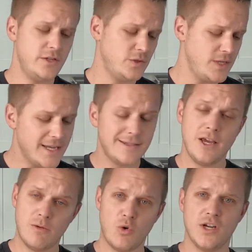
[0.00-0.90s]
So yes,
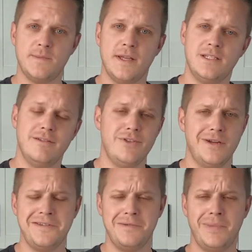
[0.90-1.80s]
they are more expensive. You
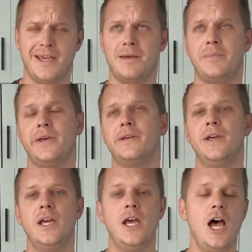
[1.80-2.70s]
know, you can pick up
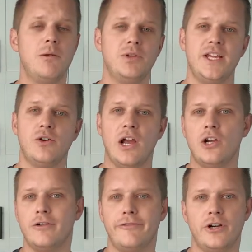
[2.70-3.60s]
a blade
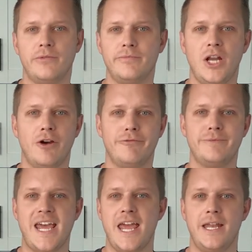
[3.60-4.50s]
grinder for, you know,
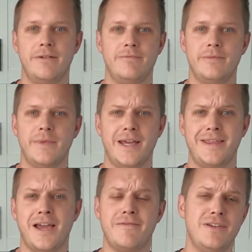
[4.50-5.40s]
10. I think I've